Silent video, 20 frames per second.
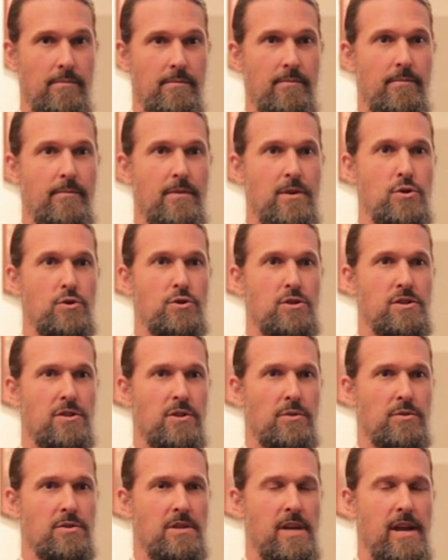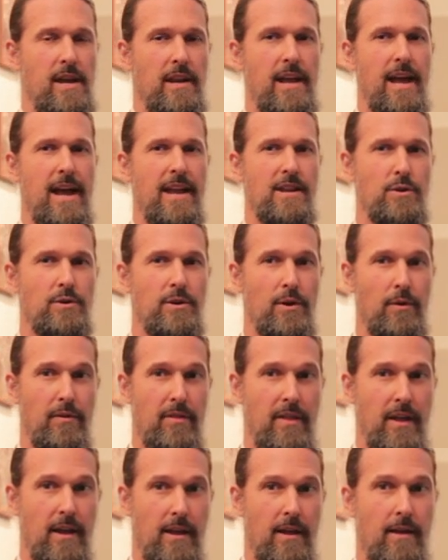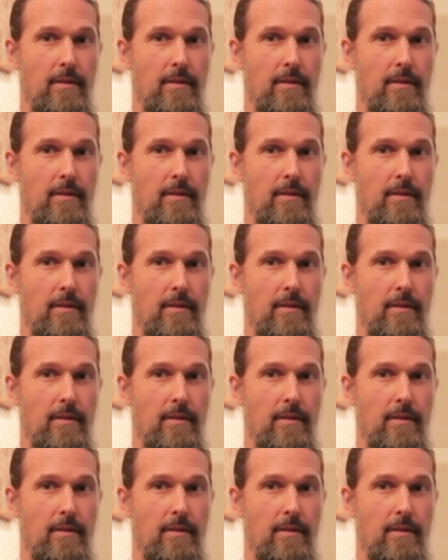them. You just don't say it and you don't think